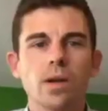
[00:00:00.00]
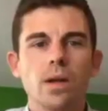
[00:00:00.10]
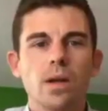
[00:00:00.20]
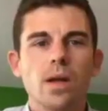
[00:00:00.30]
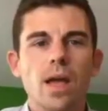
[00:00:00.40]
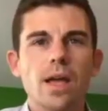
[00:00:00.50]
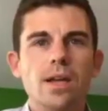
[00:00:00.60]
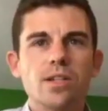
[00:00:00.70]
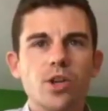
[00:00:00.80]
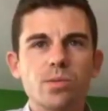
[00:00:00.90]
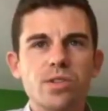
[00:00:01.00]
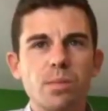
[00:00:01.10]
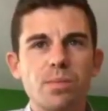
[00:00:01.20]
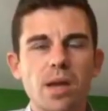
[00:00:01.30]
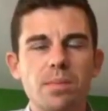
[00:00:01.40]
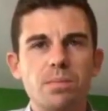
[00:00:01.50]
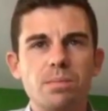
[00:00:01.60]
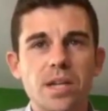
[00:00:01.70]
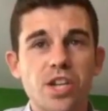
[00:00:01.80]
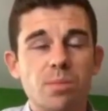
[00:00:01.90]
And in terms of the
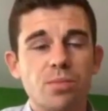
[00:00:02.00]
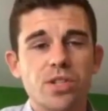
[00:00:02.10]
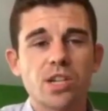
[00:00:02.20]
Paycheck Protection